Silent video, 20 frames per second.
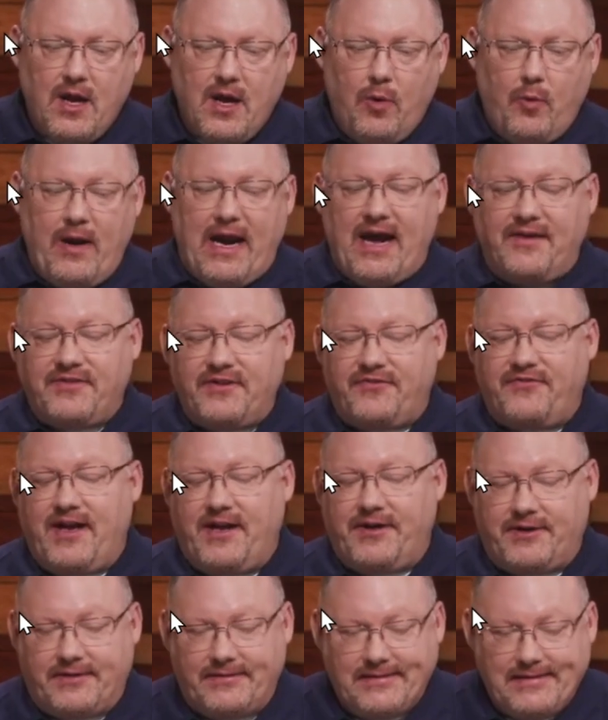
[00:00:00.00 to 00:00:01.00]
We have
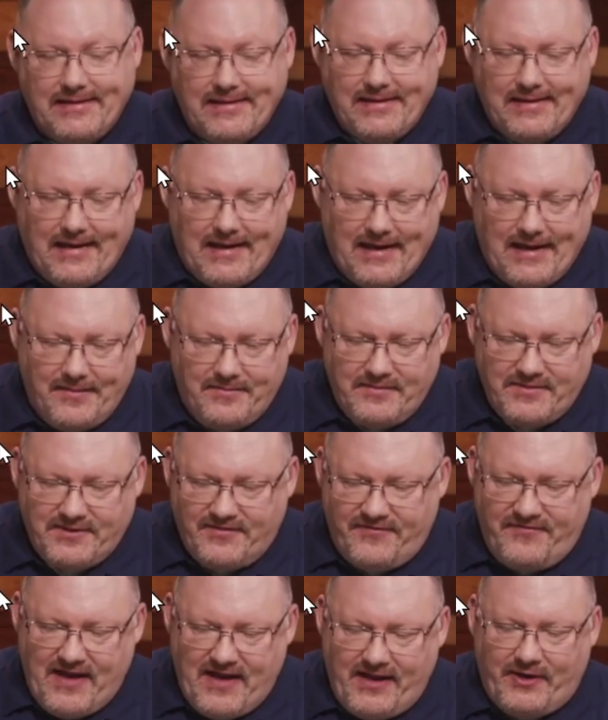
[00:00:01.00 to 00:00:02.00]
Defender.
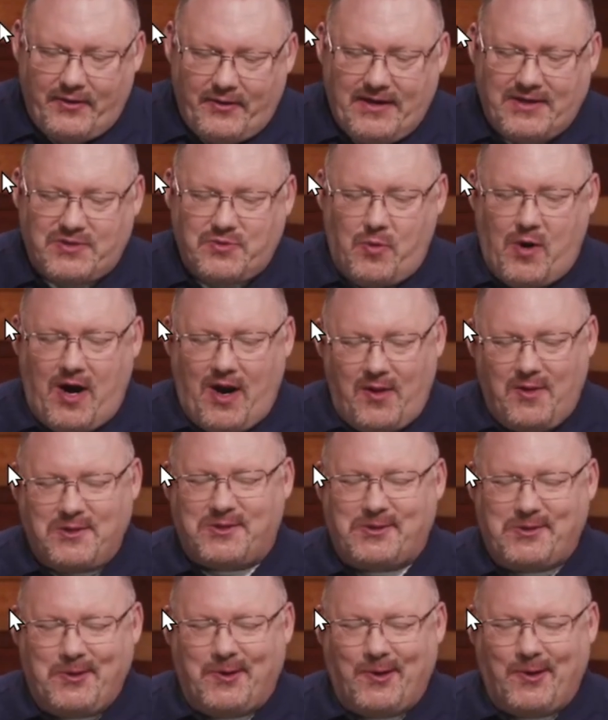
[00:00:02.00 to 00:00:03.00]
Defender is one of
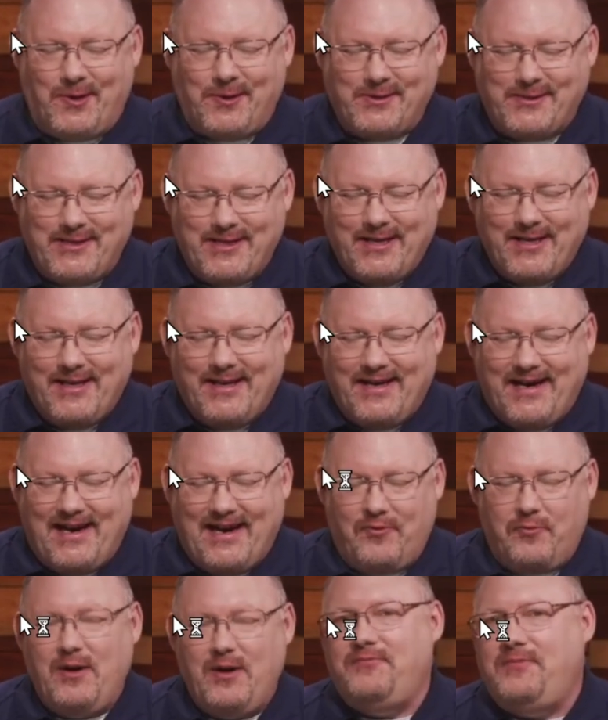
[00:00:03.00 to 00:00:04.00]
those tools.
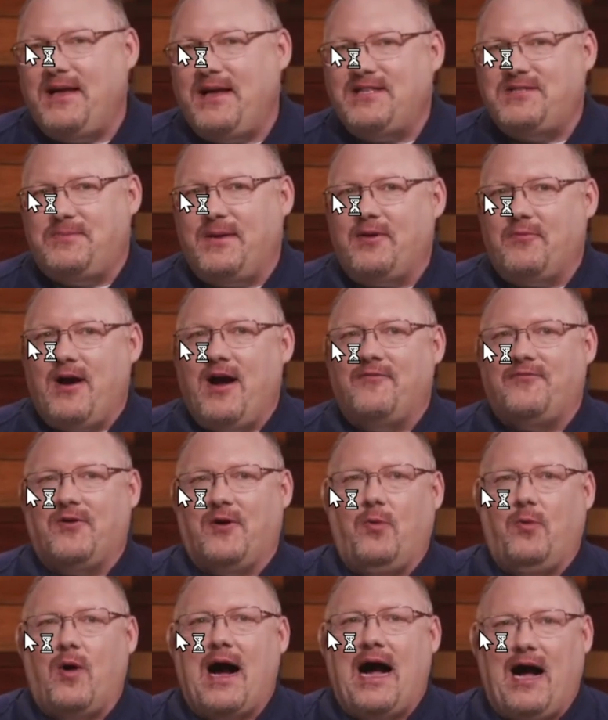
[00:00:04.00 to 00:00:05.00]
It's been around
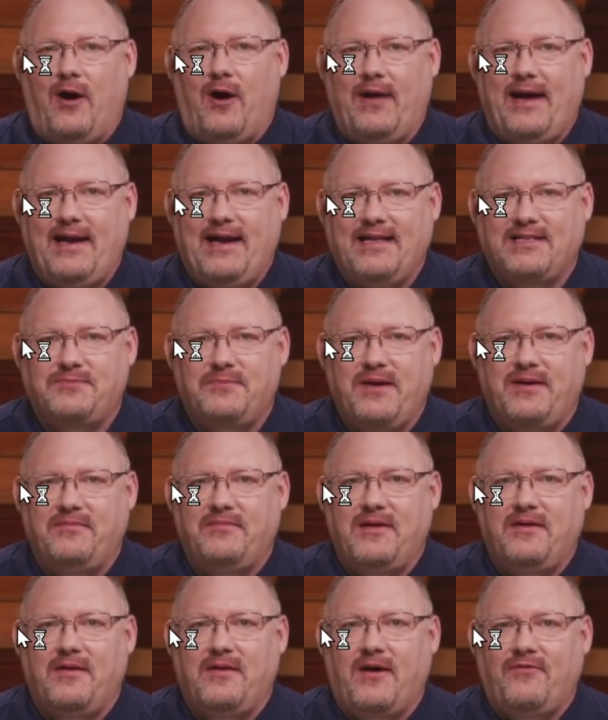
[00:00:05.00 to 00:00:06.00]
for a while, and it's
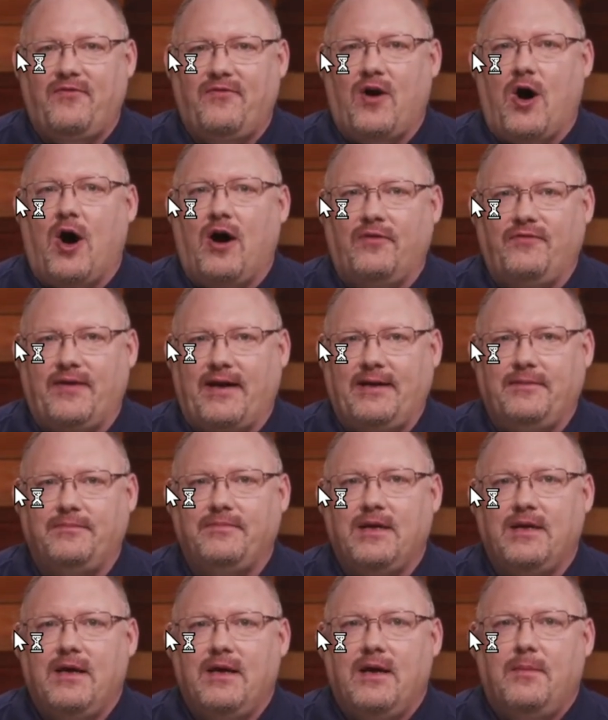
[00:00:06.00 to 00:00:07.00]
been evolving.